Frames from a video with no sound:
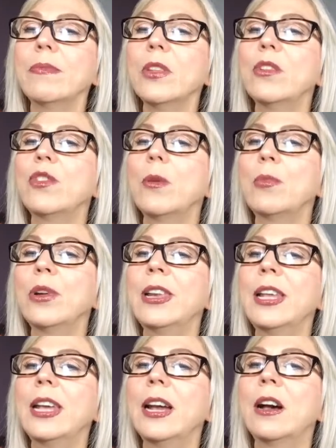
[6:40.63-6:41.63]
So
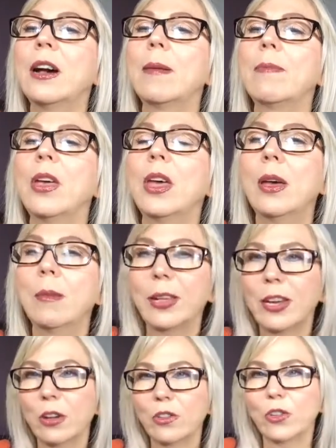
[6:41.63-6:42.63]
Brittany,
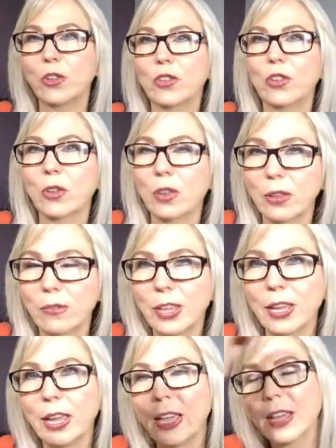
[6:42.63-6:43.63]
because you're still
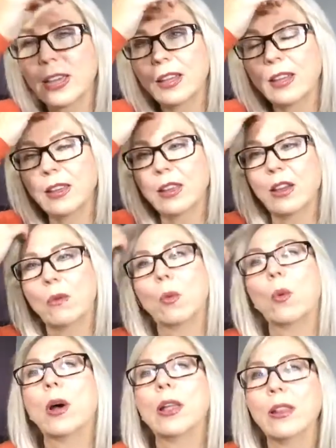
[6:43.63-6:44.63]
living in
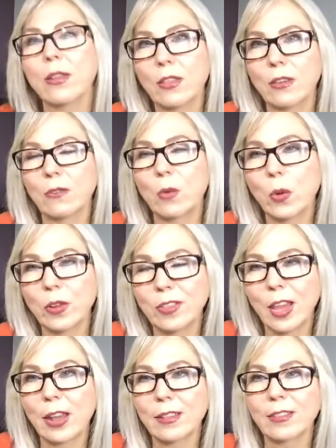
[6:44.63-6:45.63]
the
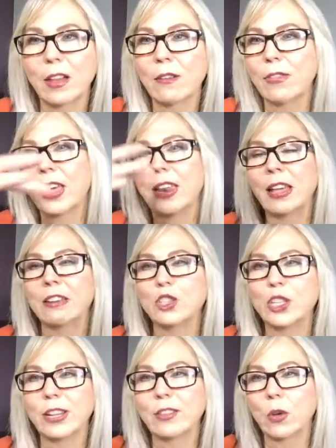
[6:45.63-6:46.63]
vortex of that
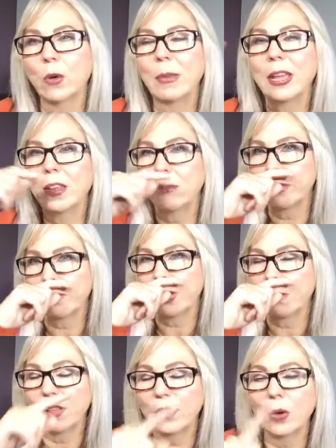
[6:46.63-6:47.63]
energy. So Amanda, I'll be
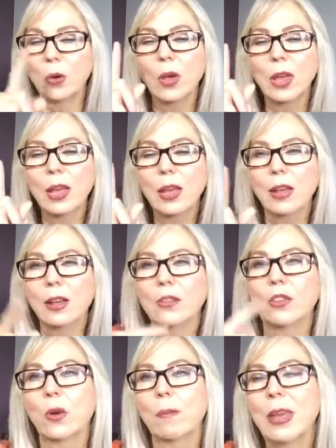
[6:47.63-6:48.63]
right with you.
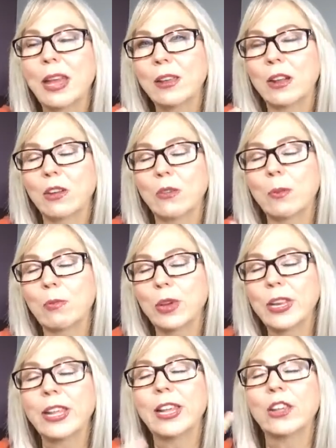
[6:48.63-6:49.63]
So
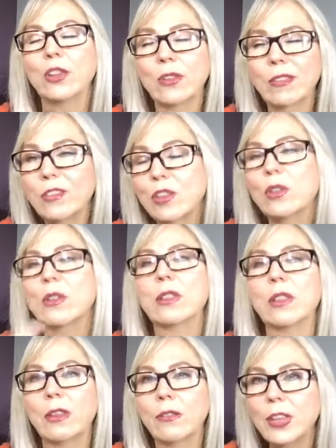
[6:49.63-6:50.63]
Brittany, you're still
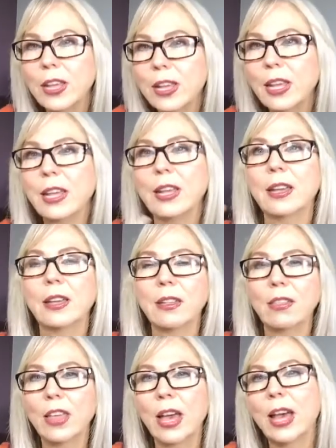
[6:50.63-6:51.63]
living
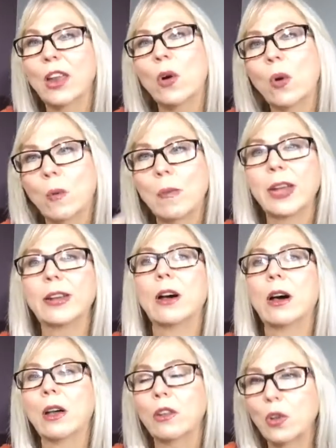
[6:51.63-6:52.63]
in that, oh my
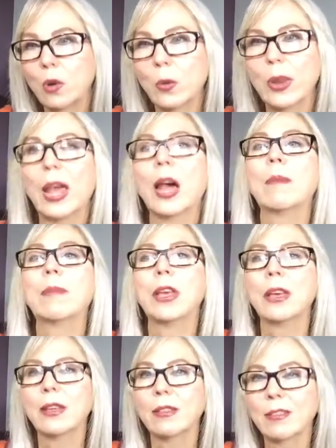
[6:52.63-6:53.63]
God, look what
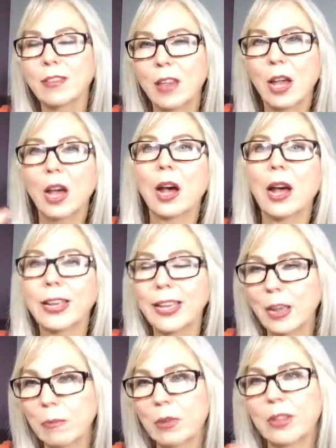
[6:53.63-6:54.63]
happened. I
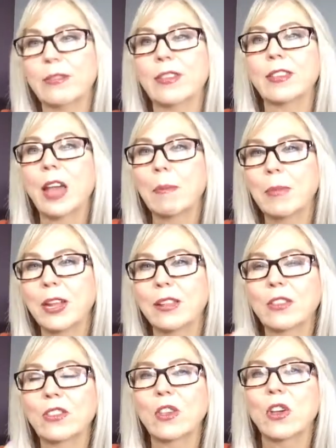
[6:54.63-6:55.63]
can't believe this
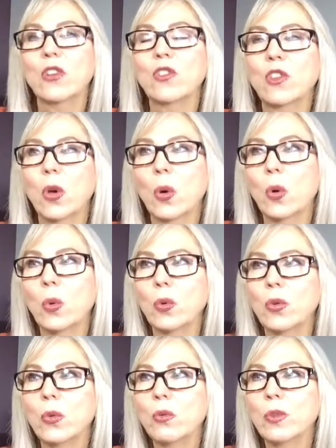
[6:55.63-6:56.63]
happens. So
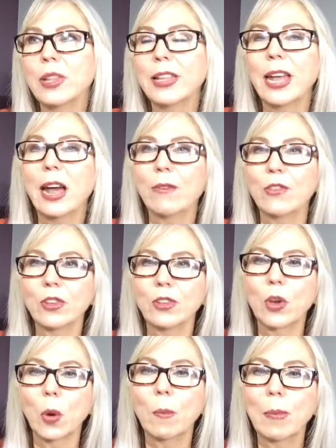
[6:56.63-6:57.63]
you really have to
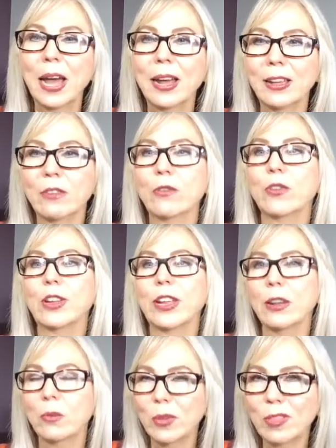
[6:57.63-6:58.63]
go back and
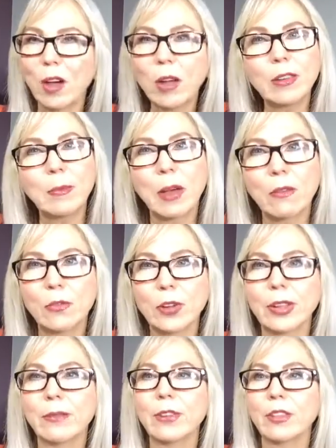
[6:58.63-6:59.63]
forgive. We talked about
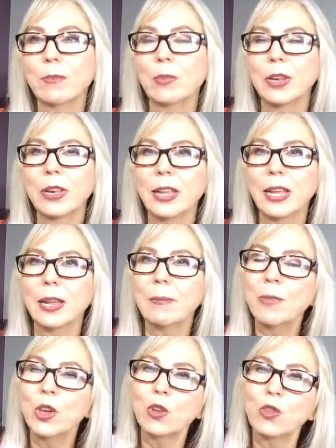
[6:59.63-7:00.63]
forgiveness, Brittany.
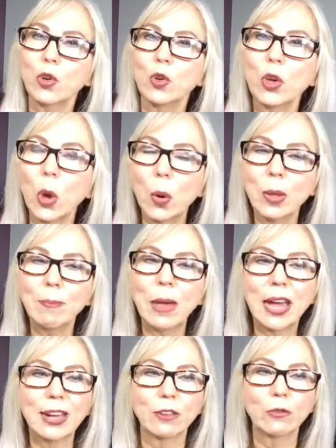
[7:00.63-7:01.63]
So going back and